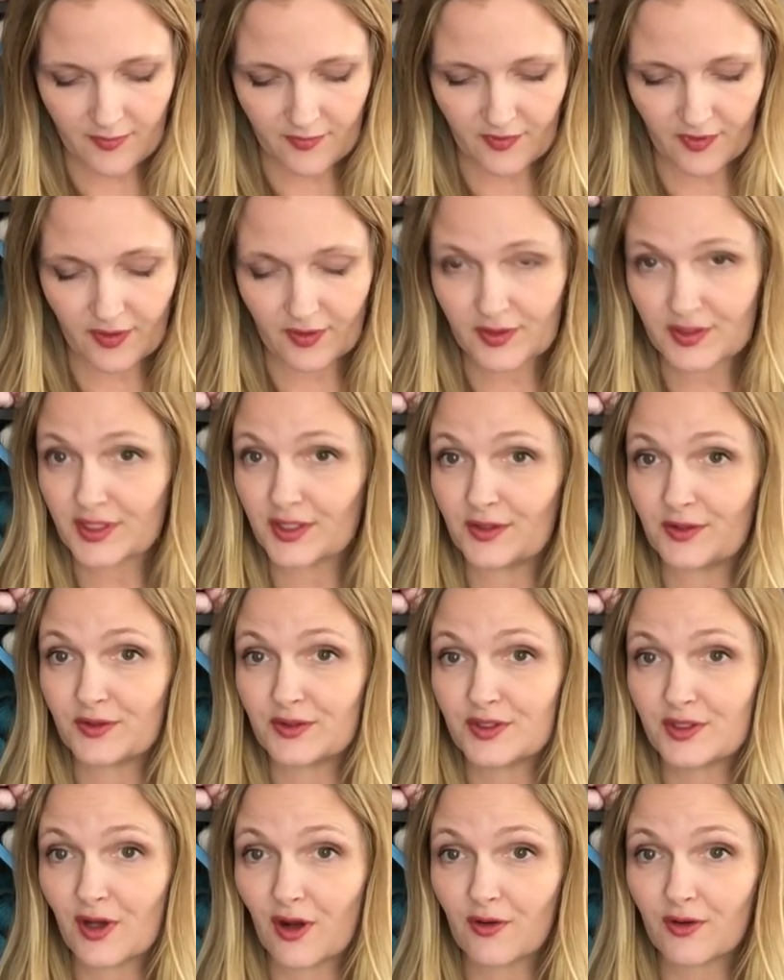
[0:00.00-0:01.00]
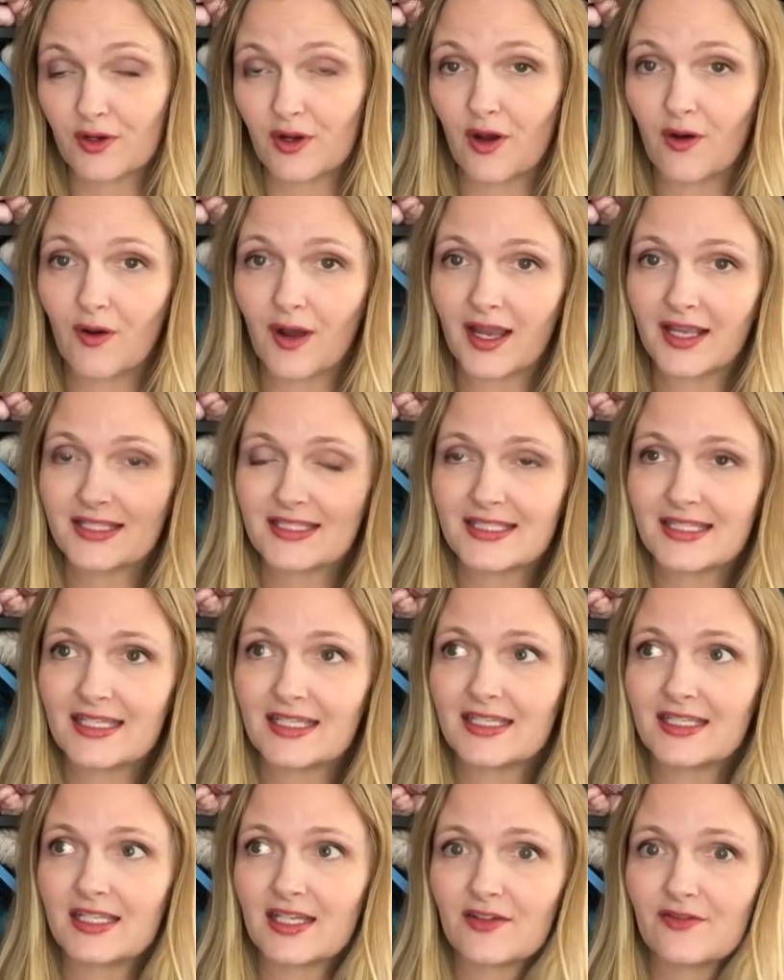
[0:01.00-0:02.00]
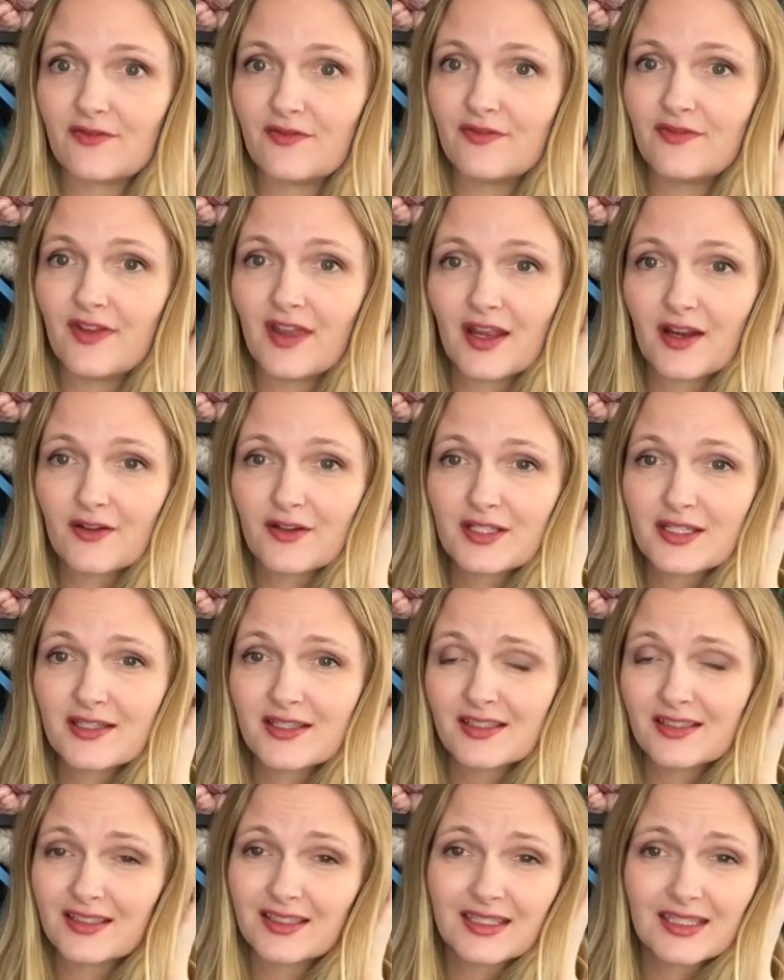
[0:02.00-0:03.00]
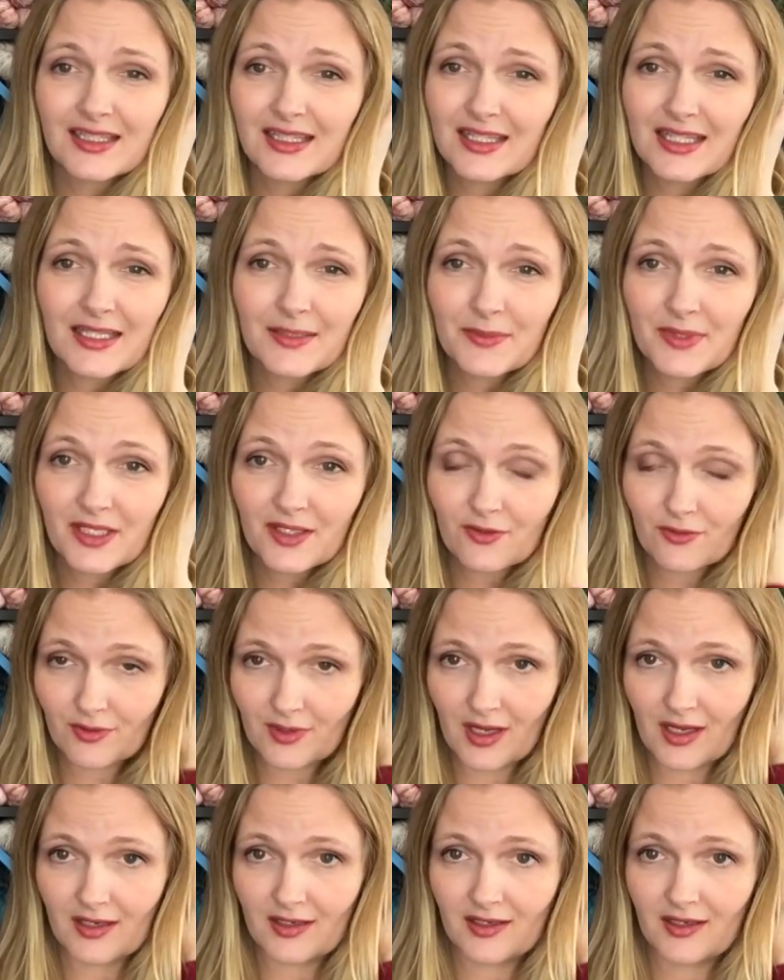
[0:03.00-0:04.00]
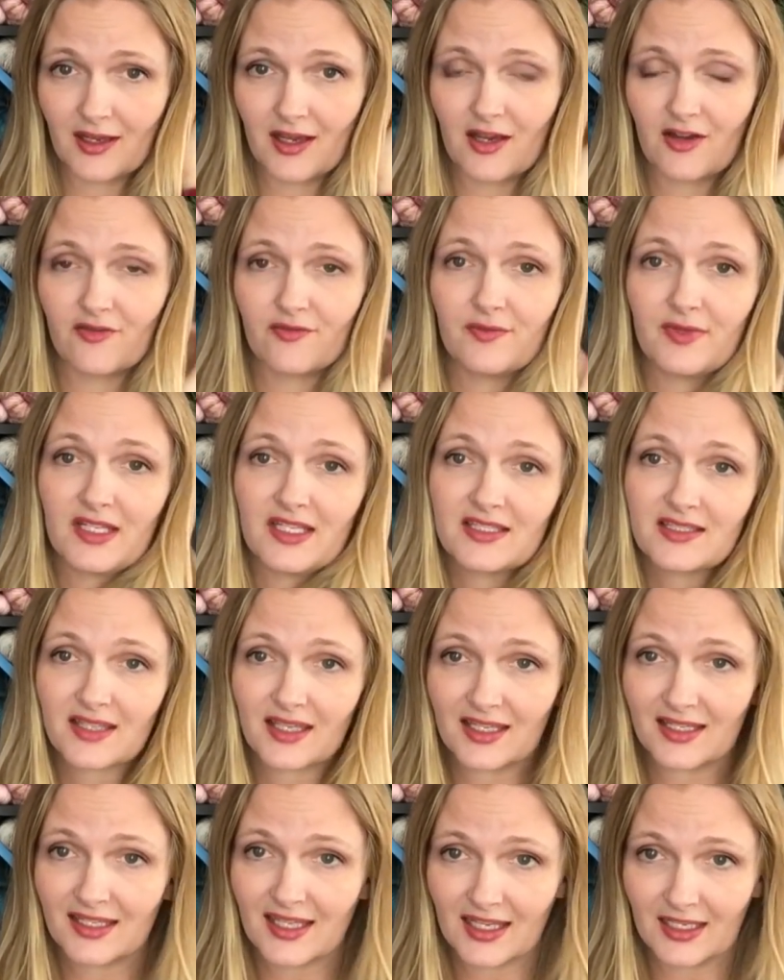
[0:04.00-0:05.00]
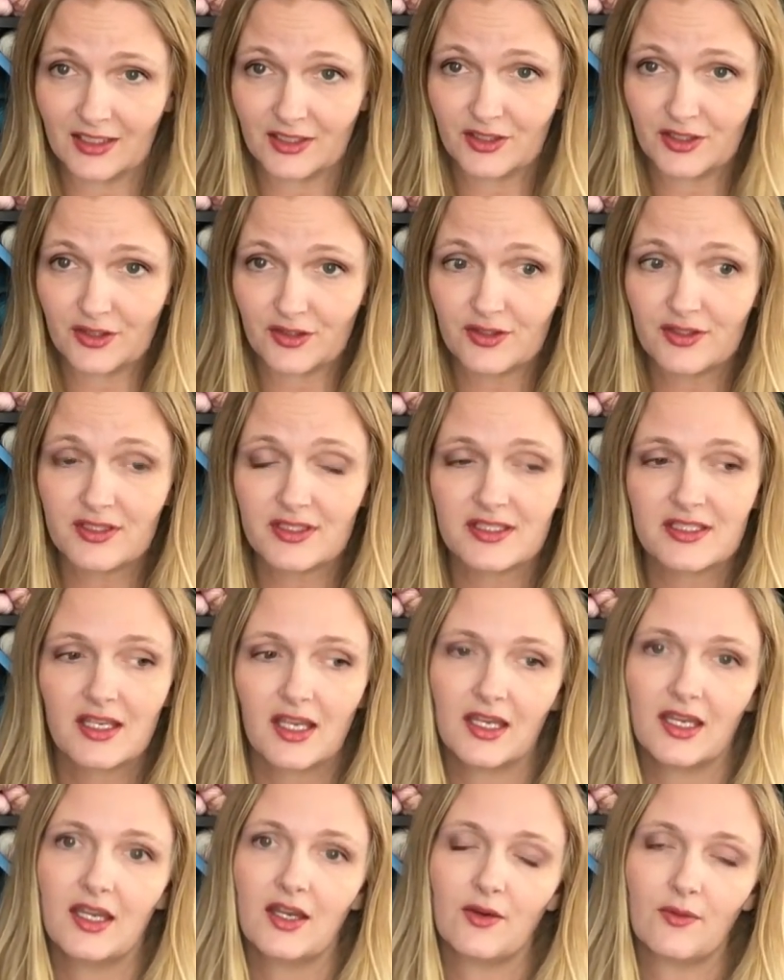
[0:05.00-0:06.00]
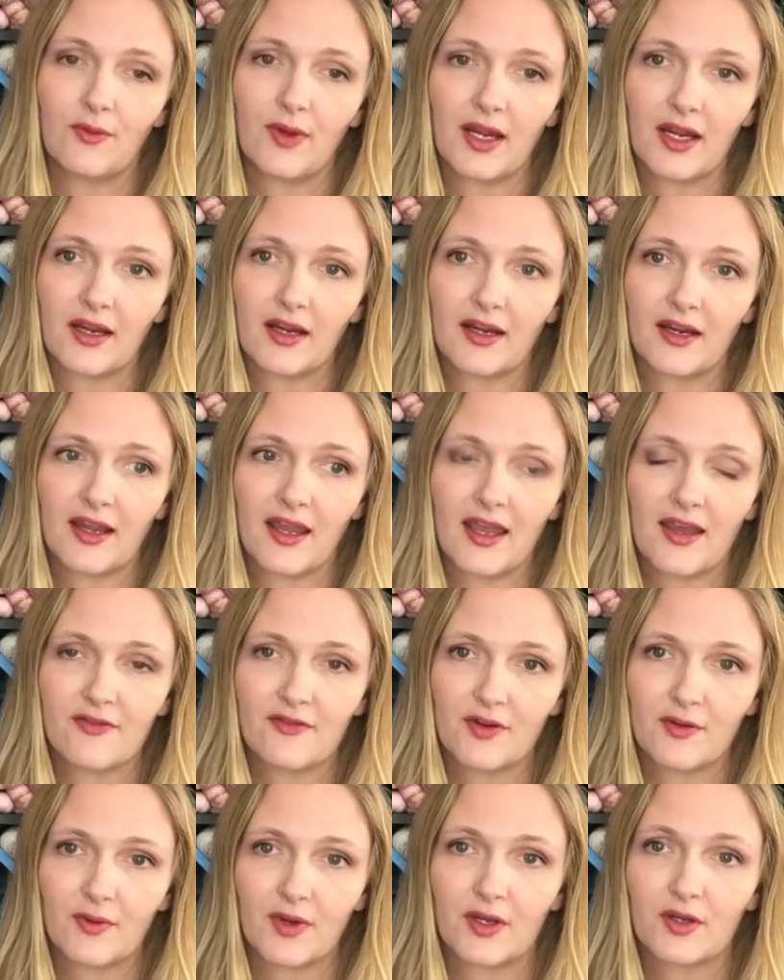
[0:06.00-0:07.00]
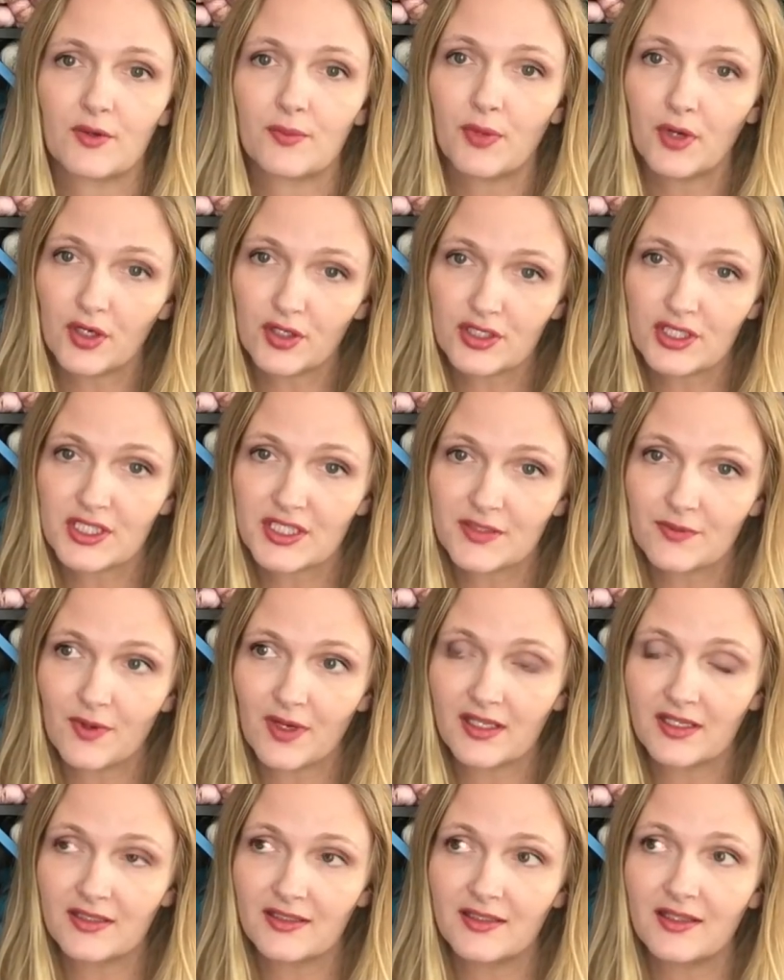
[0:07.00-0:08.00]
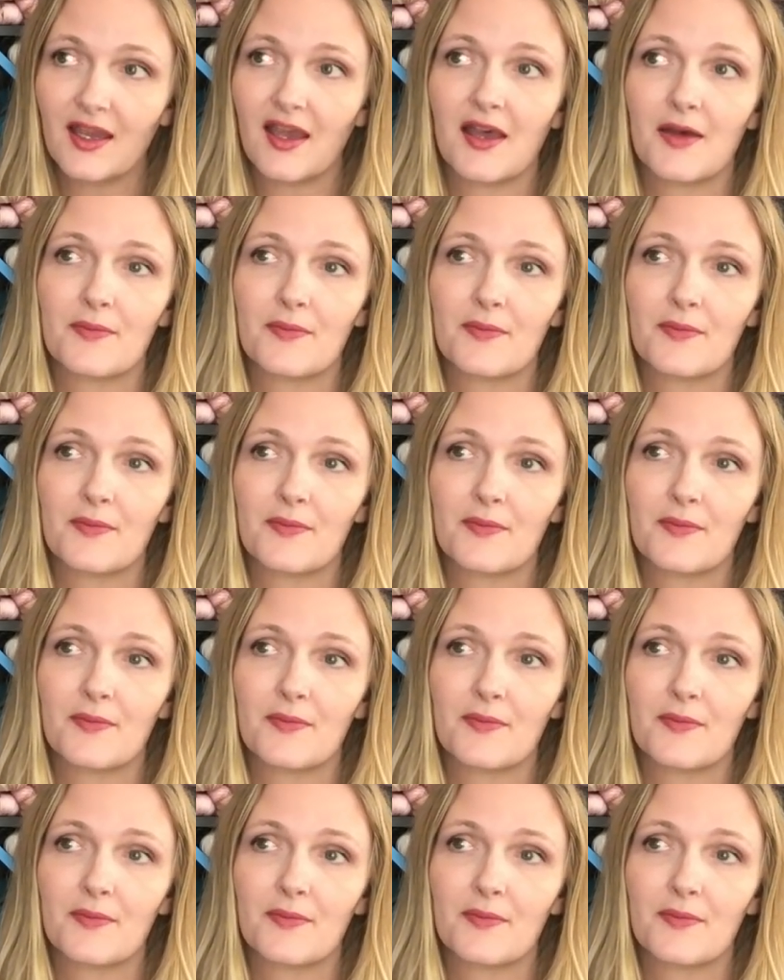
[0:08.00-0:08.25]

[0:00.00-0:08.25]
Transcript: For those of you who don't know, I did a very limited run of mini skein calendars where everyone who purchased one,